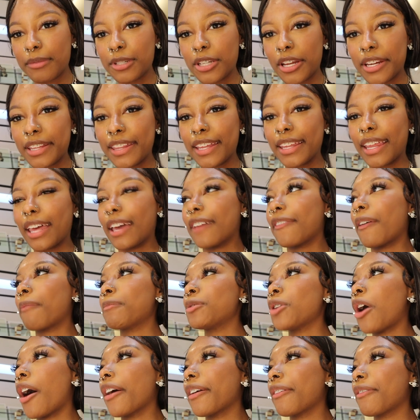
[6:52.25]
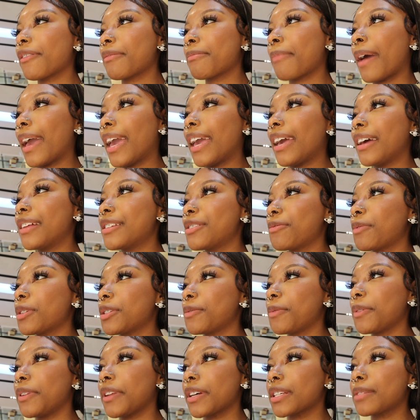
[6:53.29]
I'm trying to think like if I'm talking with my hands, which
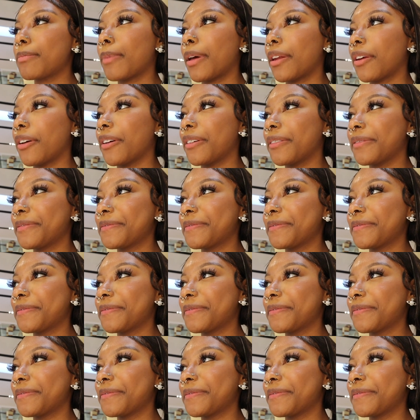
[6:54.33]
one looks better.